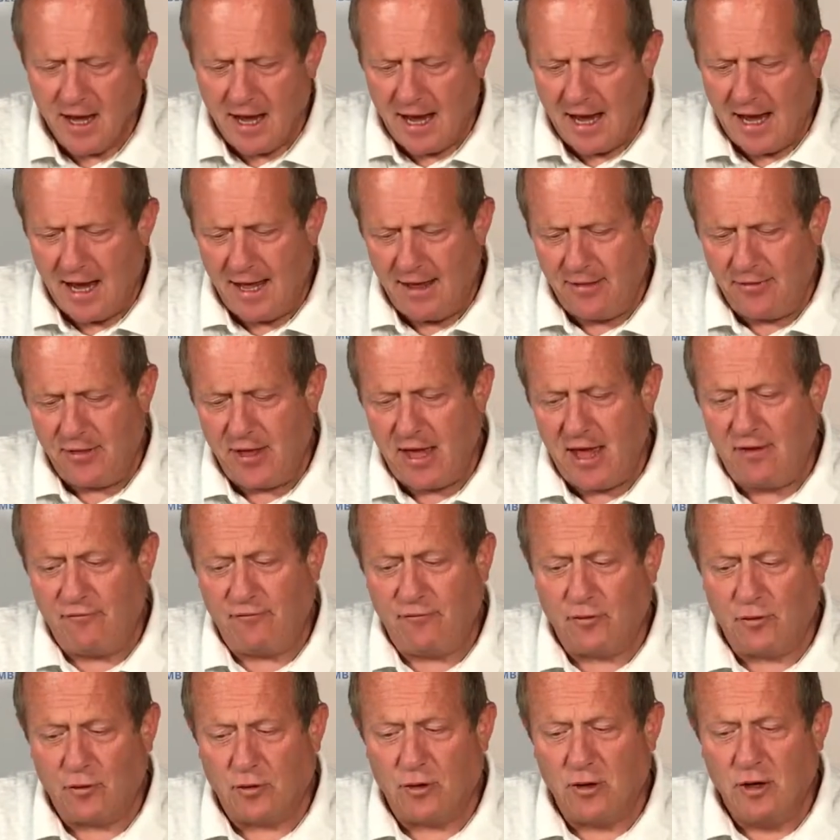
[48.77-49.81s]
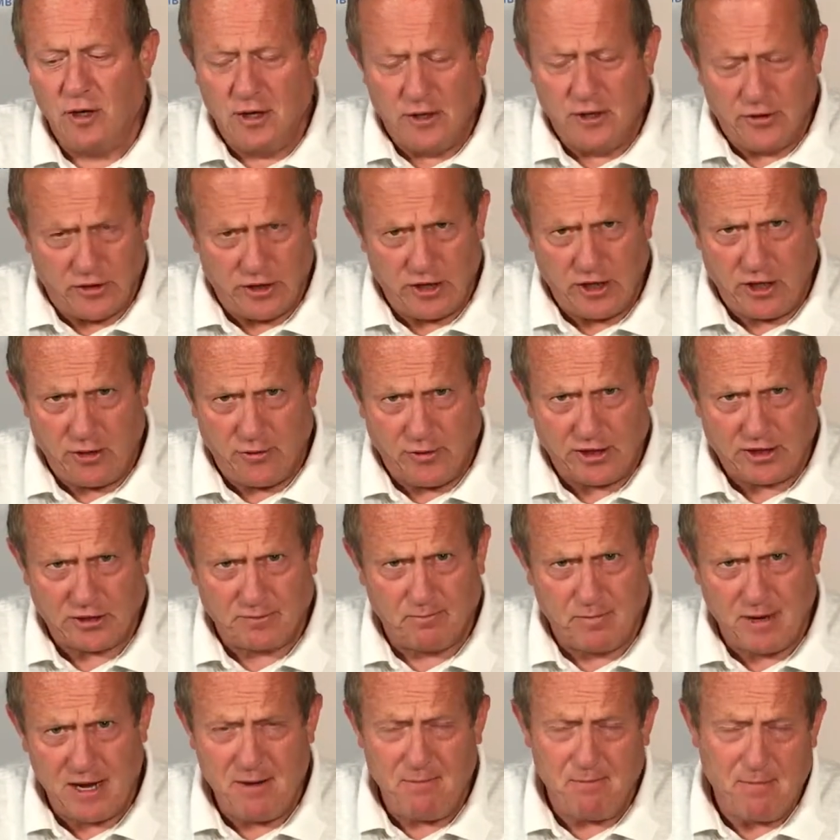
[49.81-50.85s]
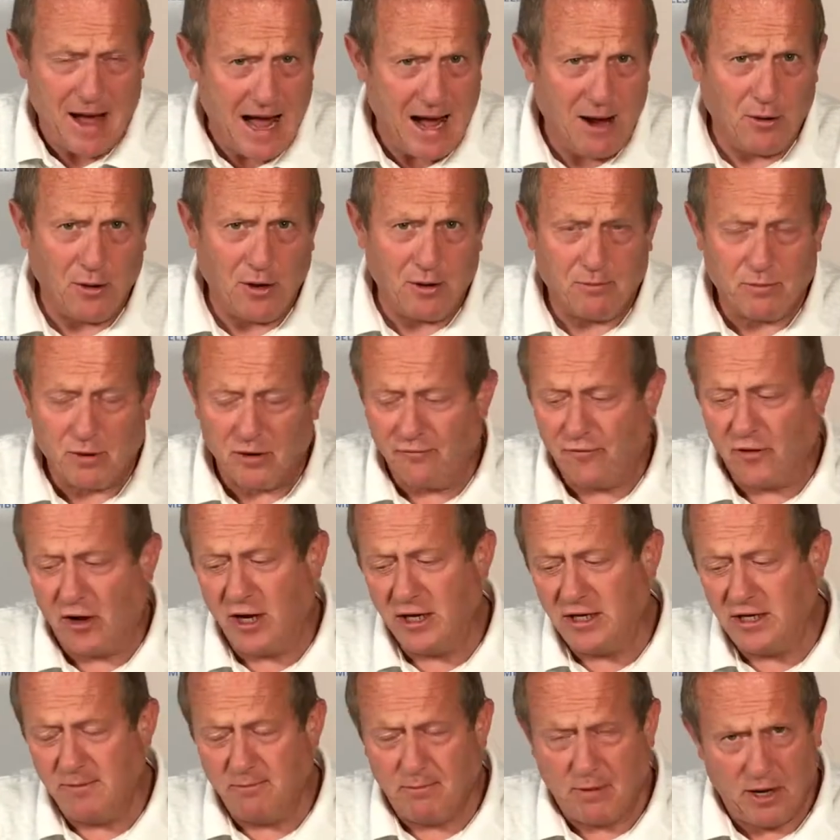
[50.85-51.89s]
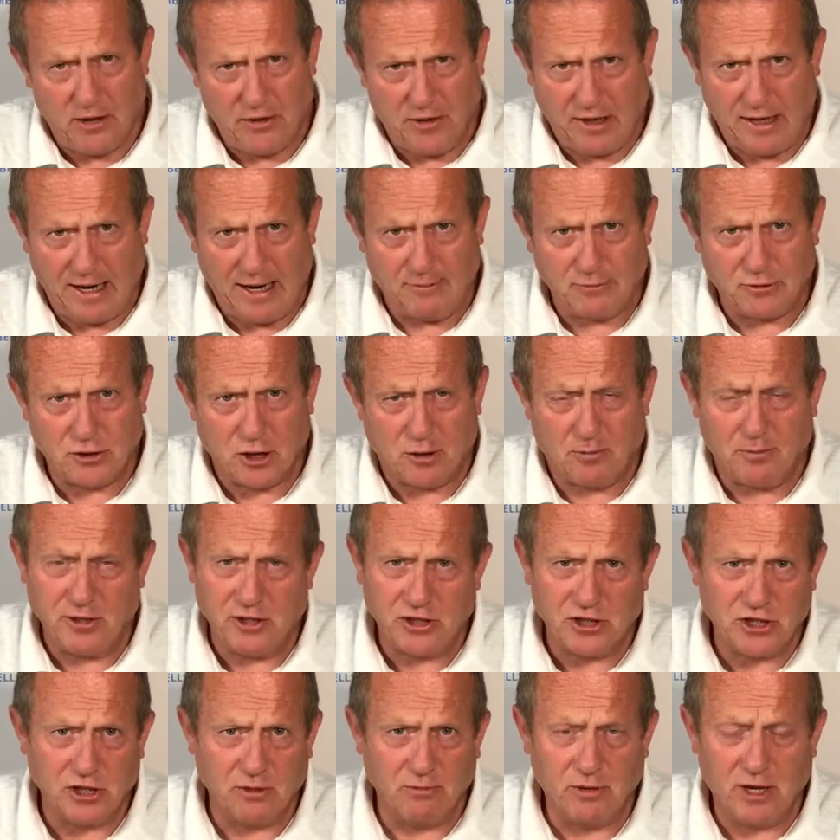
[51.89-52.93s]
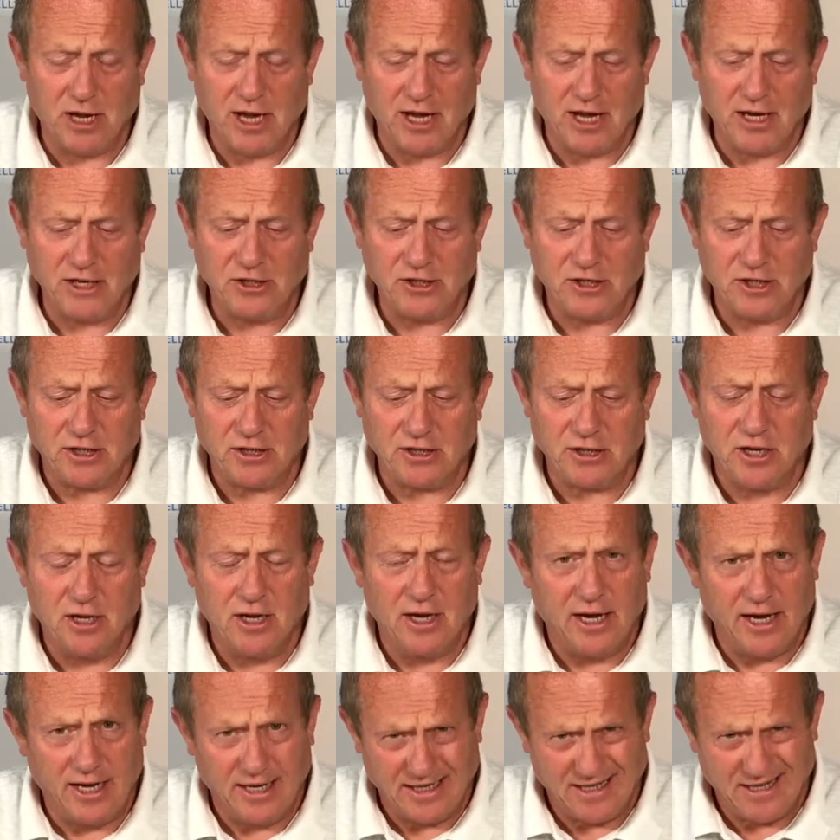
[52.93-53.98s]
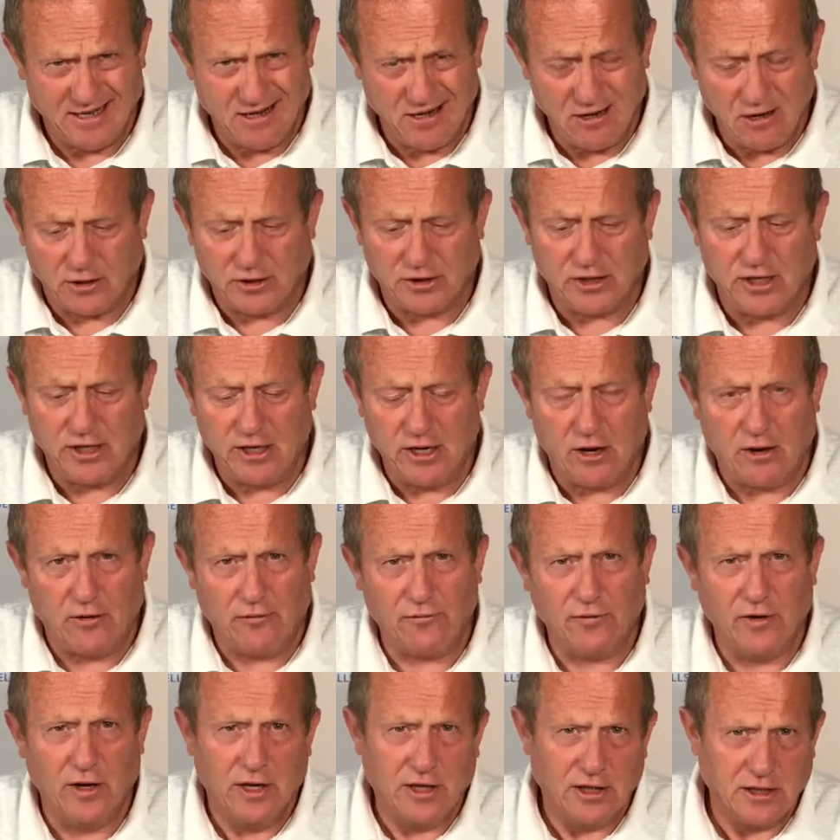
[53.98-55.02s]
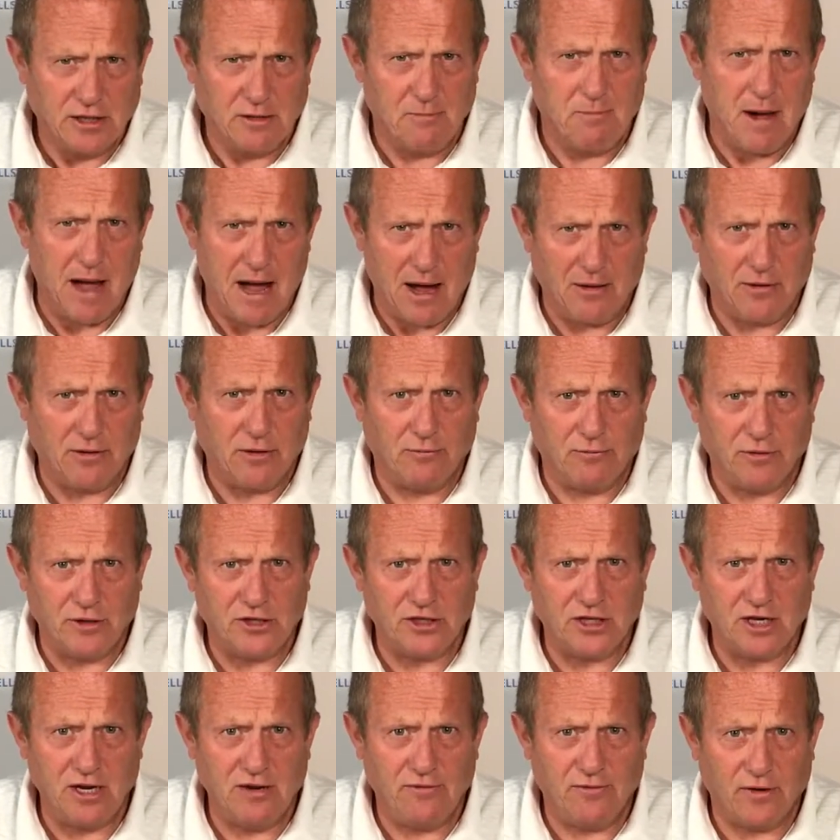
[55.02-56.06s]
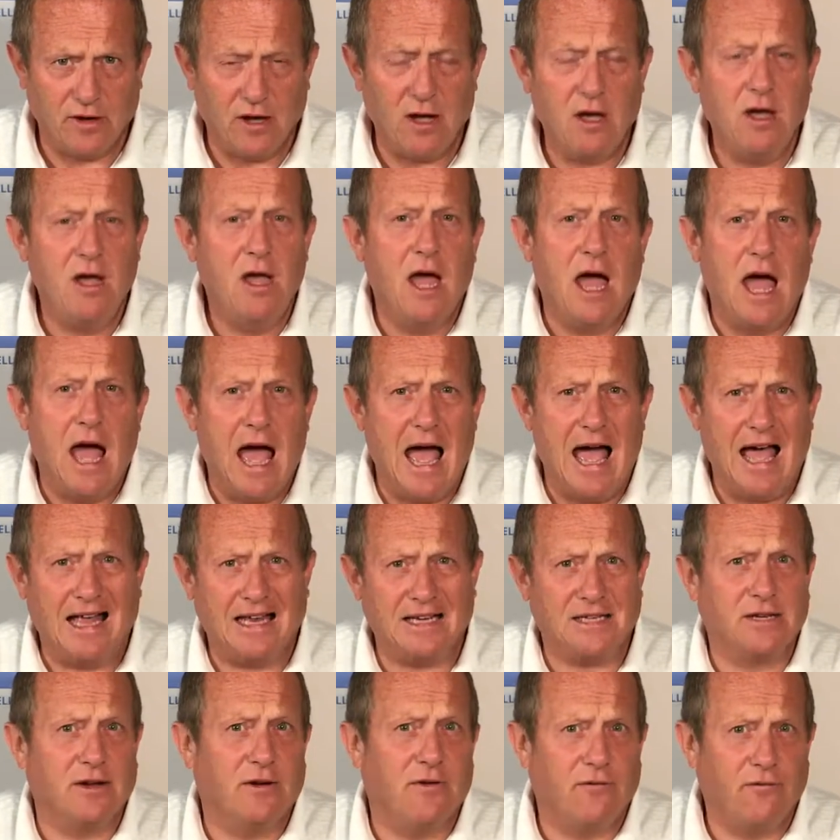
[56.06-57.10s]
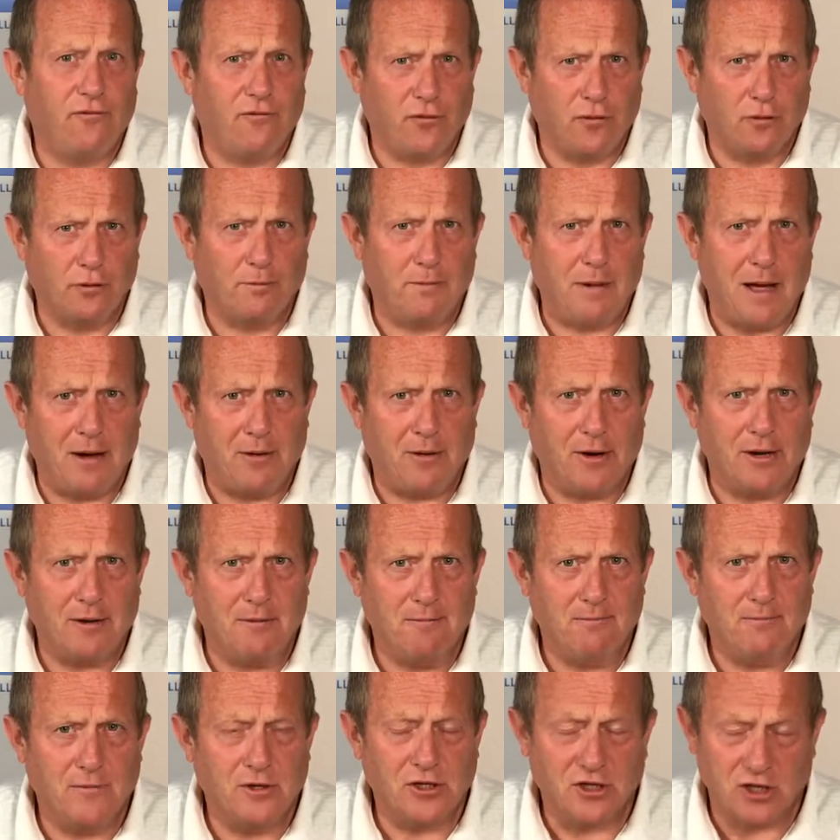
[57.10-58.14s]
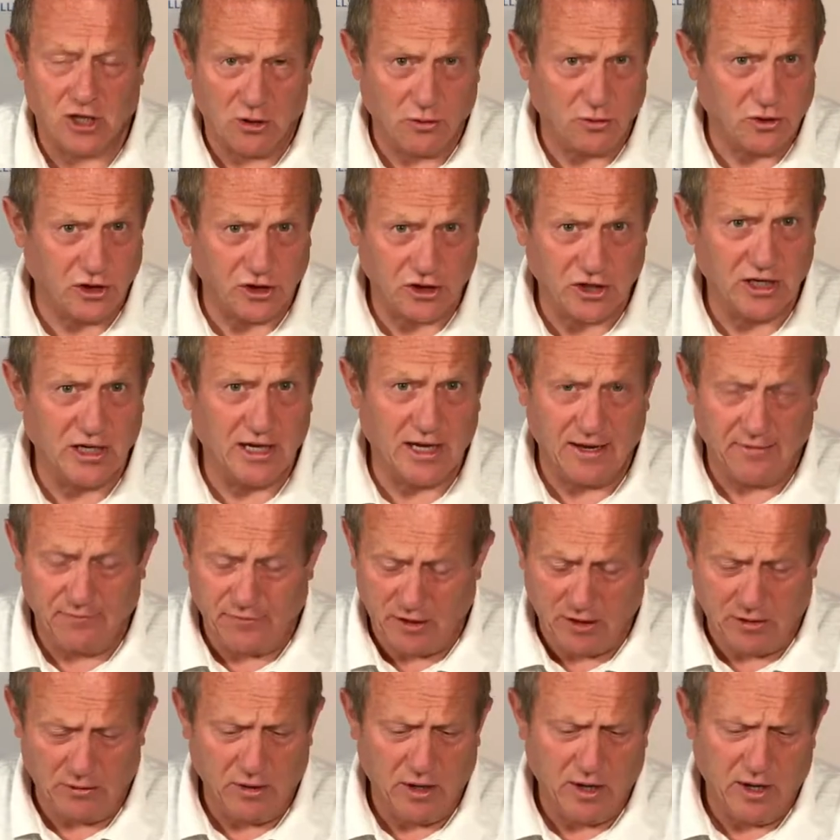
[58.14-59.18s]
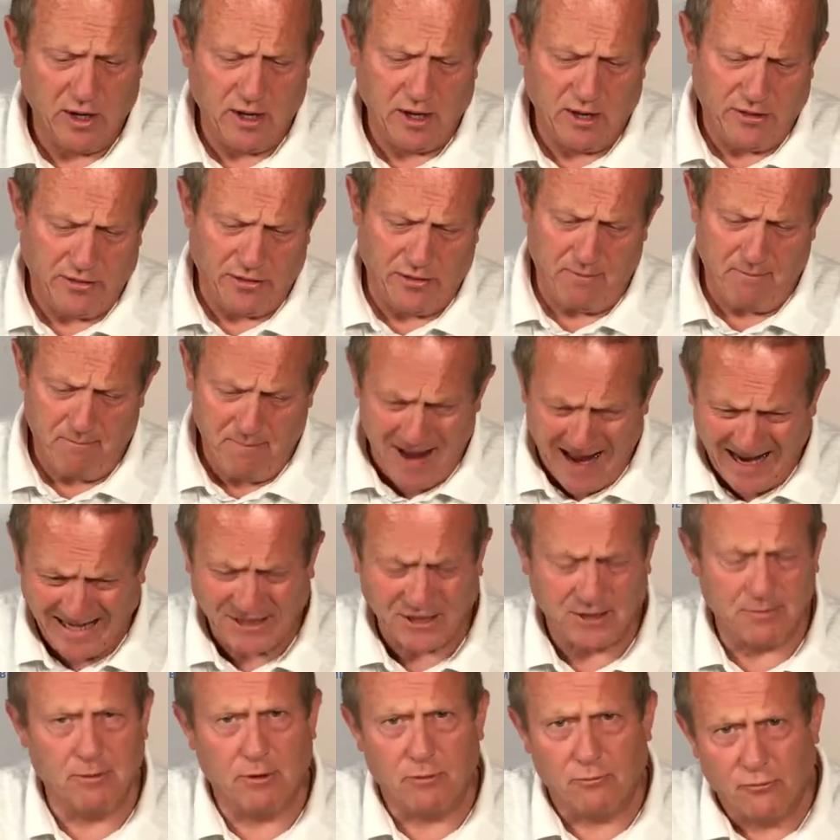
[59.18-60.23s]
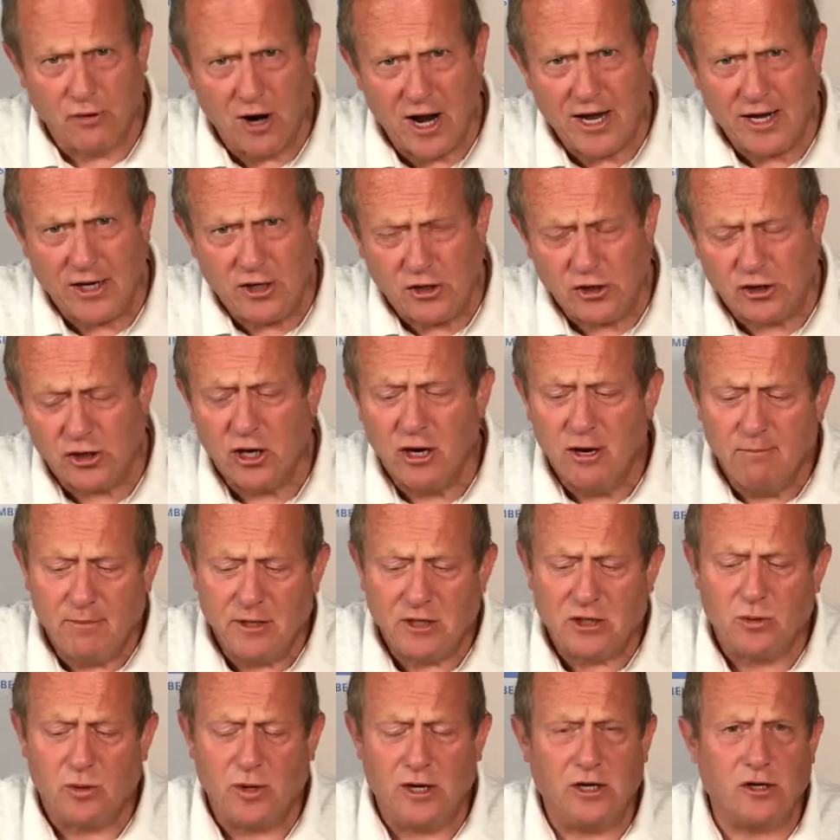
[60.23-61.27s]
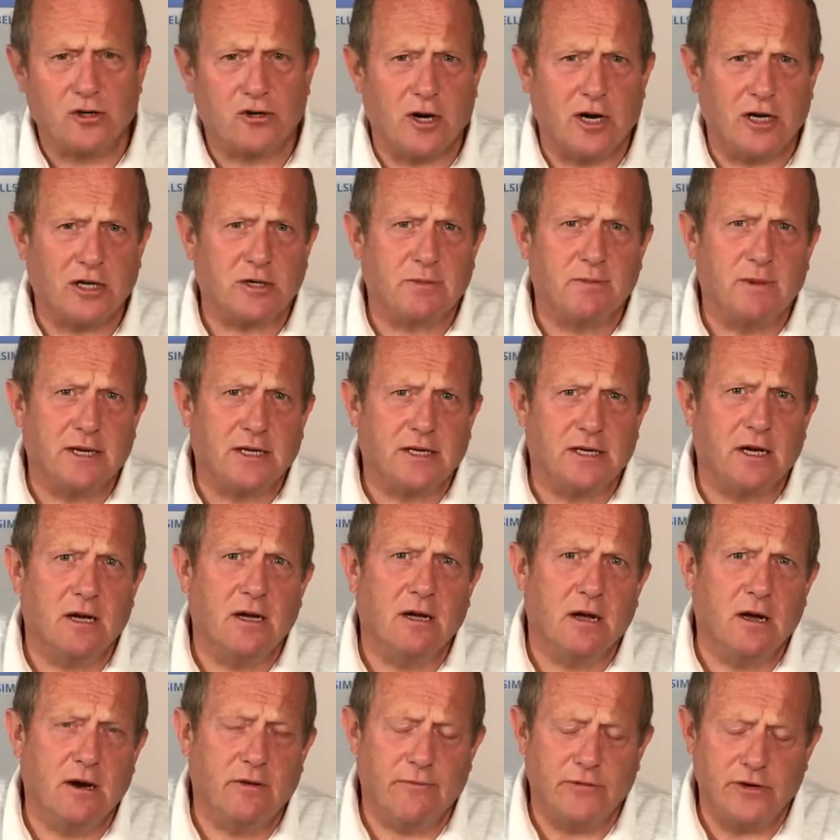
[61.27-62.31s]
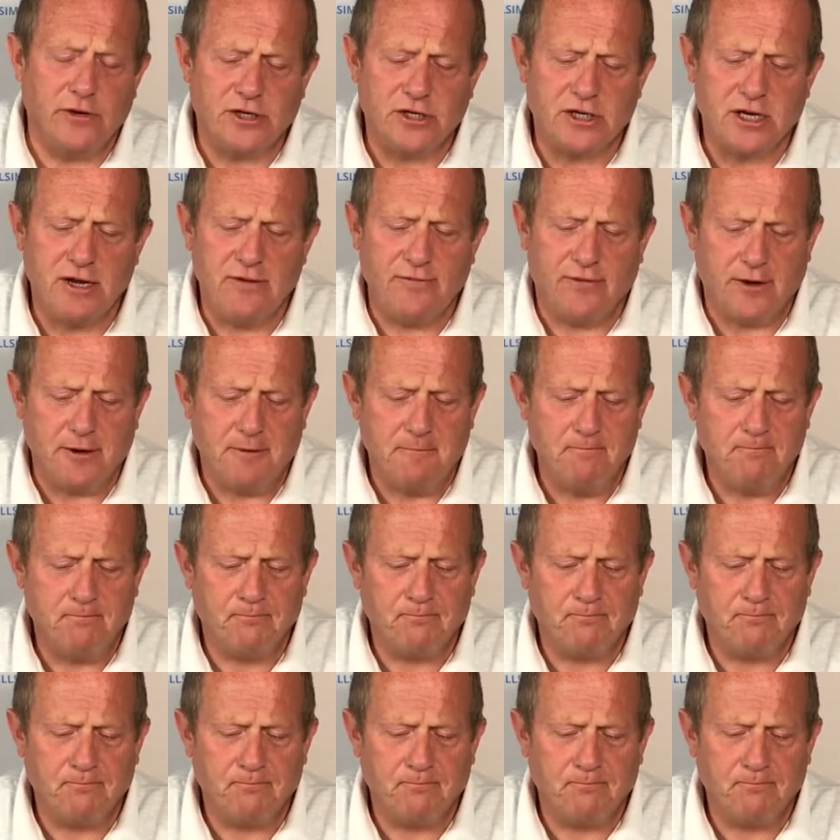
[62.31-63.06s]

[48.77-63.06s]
and therefore the USB power provided by the laptop in some cases is not enough to power the receiver at full power, so it doesn't give you the maximum range between transmitter and receiver.